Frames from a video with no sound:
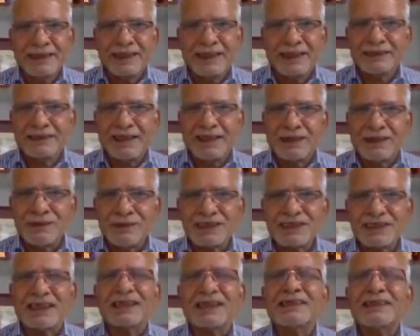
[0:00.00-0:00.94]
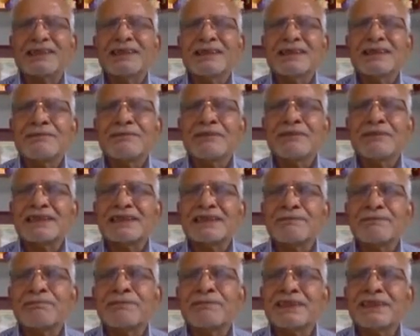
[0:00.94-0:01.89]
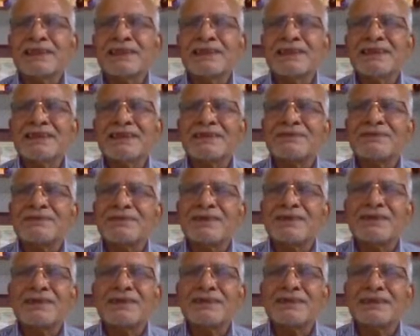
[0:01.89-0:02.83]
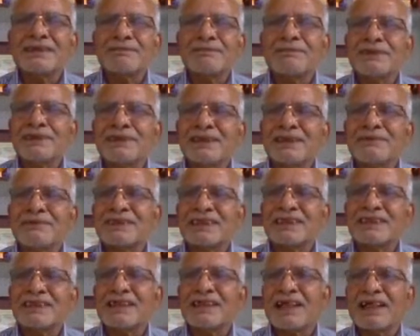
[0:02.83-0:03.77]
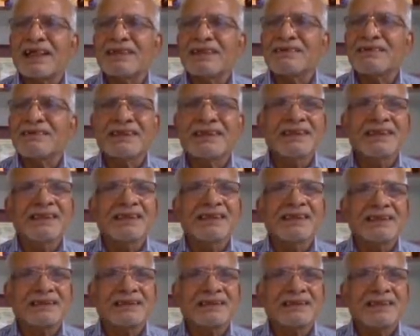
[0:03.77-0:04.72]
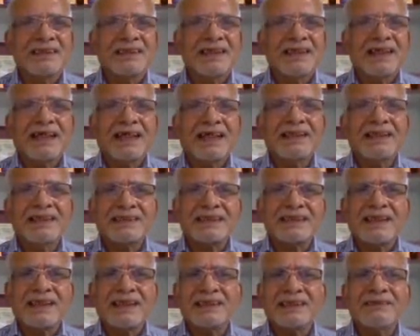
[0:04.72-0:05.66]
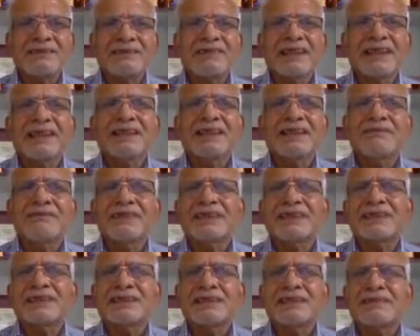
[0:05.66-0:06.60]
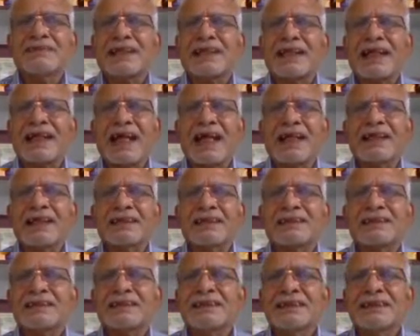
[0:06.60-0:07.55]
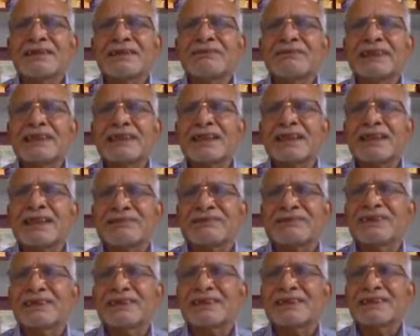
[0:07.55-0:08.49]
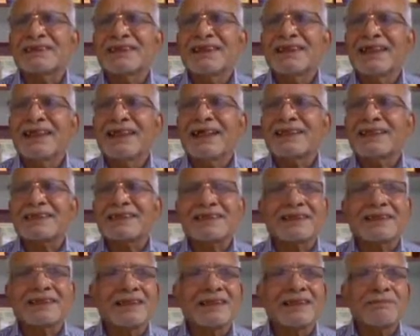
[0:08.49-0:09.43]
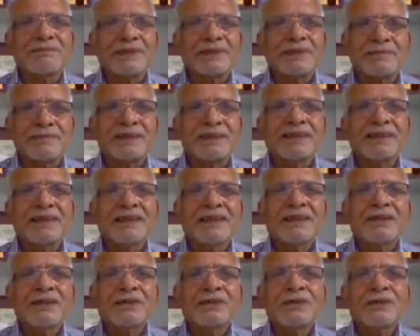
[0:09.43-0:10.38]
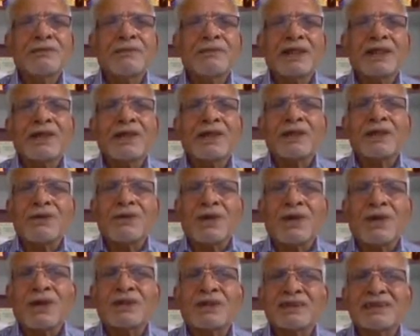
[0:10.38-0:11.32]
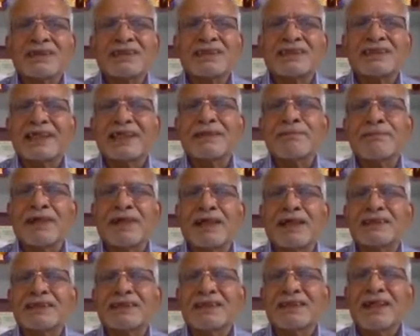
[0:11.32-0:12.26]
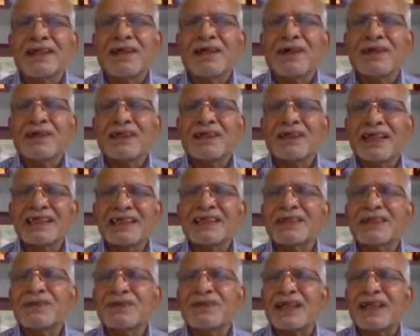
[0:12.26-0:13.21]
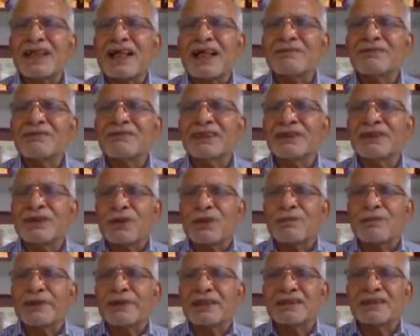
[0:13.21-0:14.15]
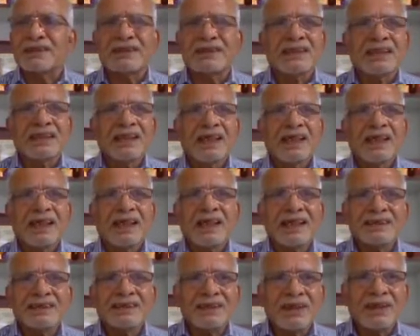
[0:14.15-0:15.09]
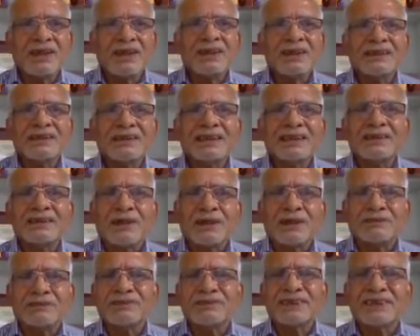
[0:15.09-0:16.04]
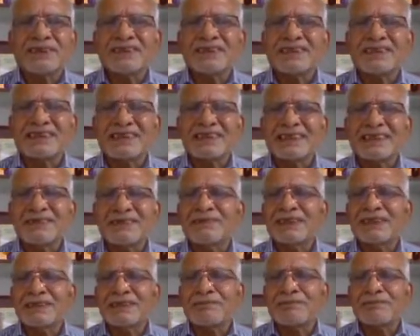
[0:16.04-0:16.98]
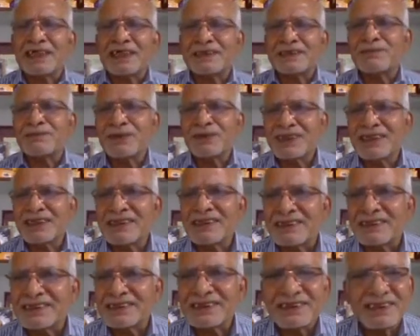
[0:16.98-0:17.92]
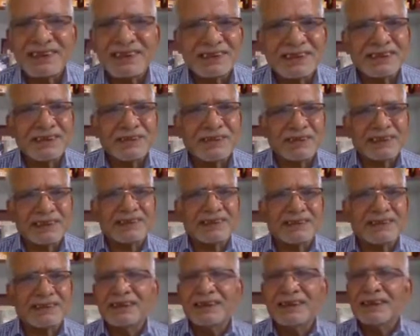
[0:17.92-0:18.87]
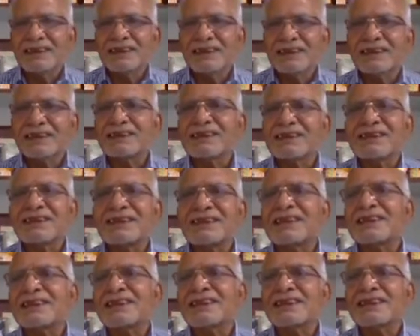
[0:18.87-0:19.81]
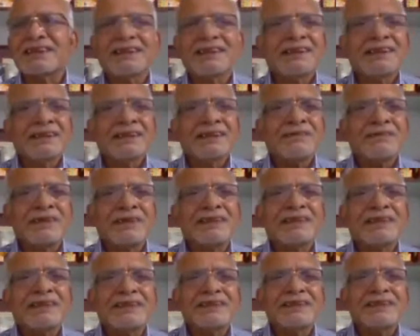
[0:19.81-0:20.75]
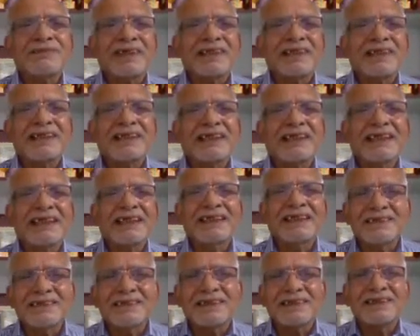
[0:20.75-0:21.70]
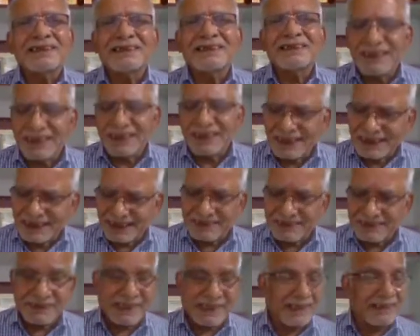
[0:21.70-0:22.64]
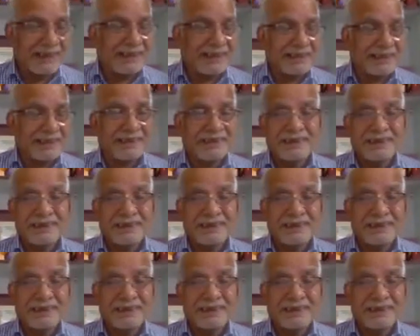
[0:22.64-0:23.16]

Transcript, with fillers: At the outset, my sympathies were, sympathy was inclined to the Indians. I disliked the way in which they were ranked with Kafirs as colored people who may not walk on the side paths or get into tram with Europeans. And I thought that the officials dealing with the passport and registration question, registration questions were ignorant and heavy-handed.